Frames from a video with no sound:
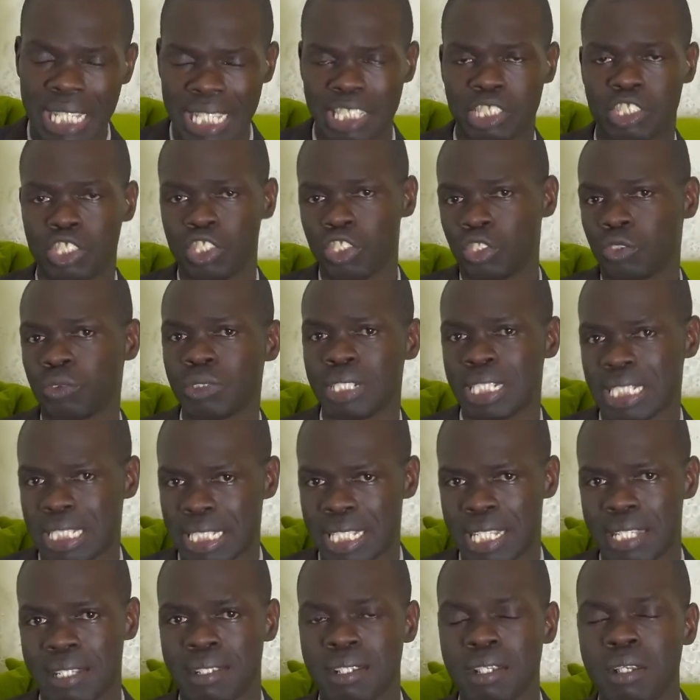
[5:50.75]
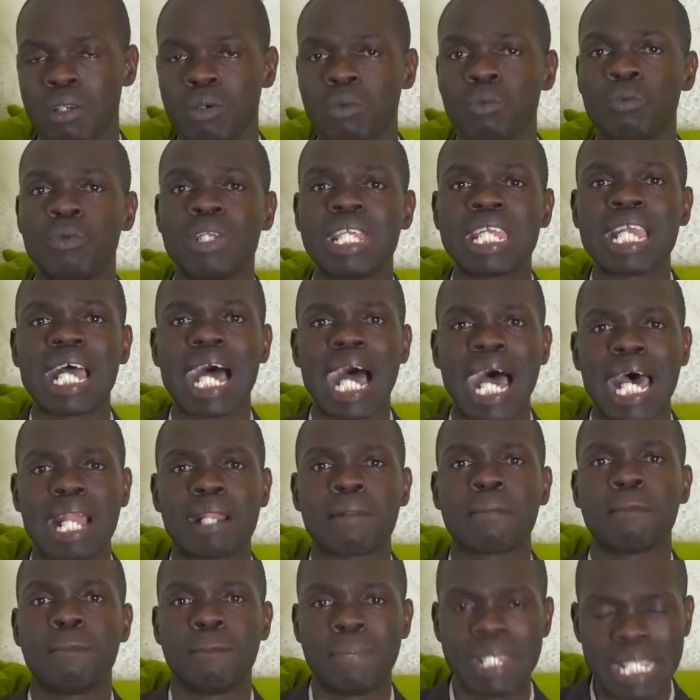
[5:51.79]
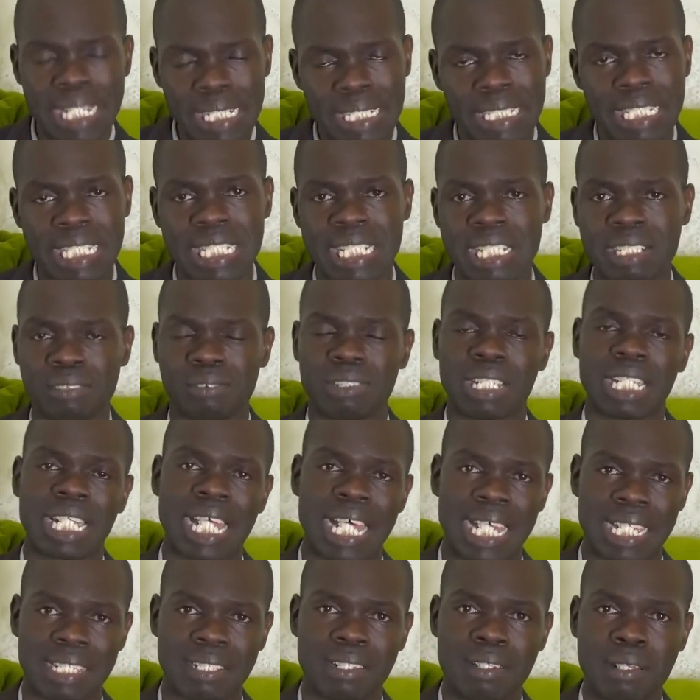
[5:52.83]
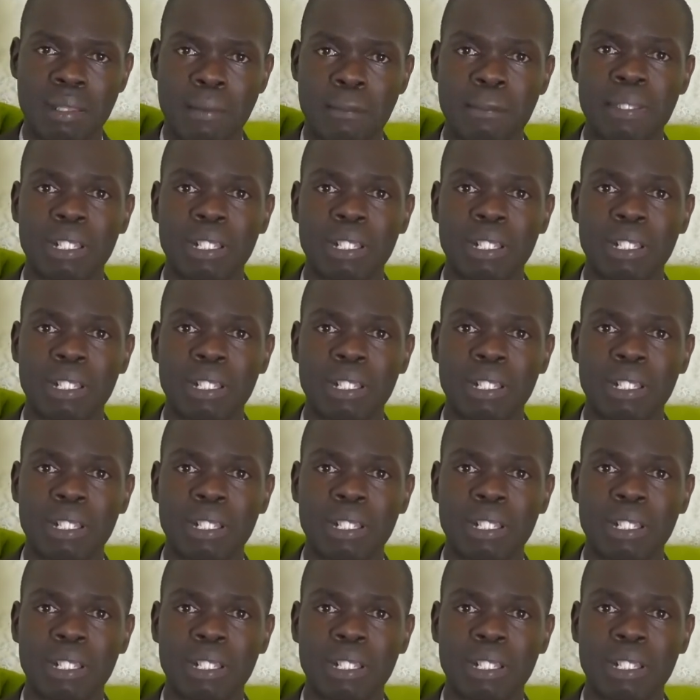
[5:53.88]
that unity, we are building our land,